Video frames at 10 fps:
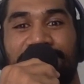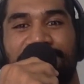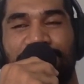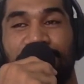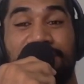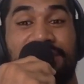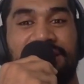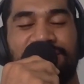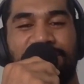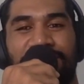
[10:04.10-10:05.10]
We'll
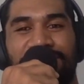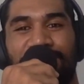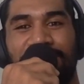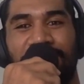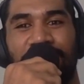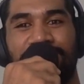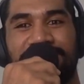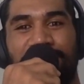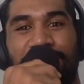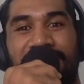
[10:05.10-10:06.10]
detour on the way home
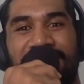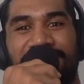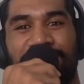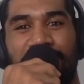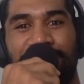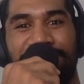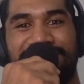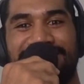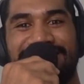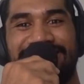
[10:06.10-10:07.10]
to the park with my
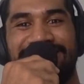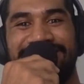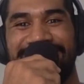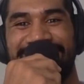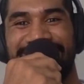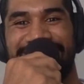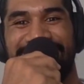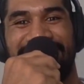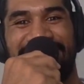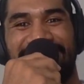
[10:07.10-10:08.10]
brothers, and
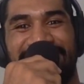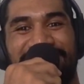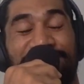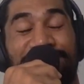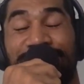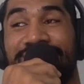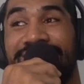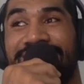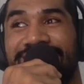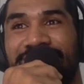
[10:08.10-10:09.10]

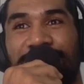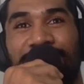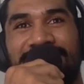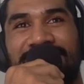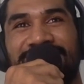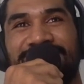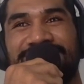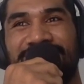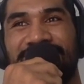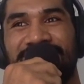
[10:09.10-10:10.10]
fuck, like my dad used
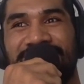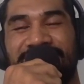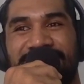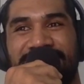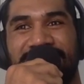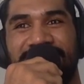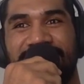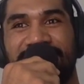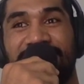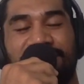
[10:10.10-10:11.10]
to,
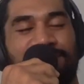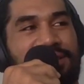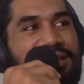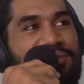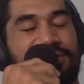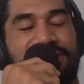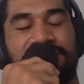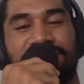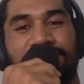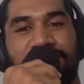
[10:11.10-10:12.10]
like, because my dad was
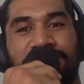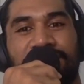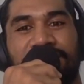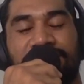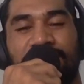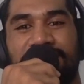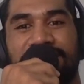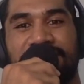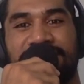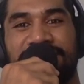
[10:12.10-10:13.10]
huge, he was like
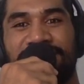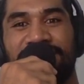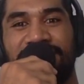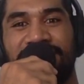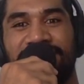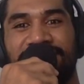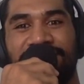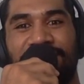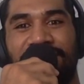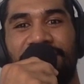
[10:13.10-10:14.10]
6'3",
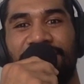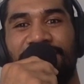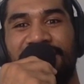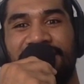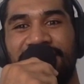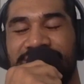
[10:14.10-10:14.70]
130.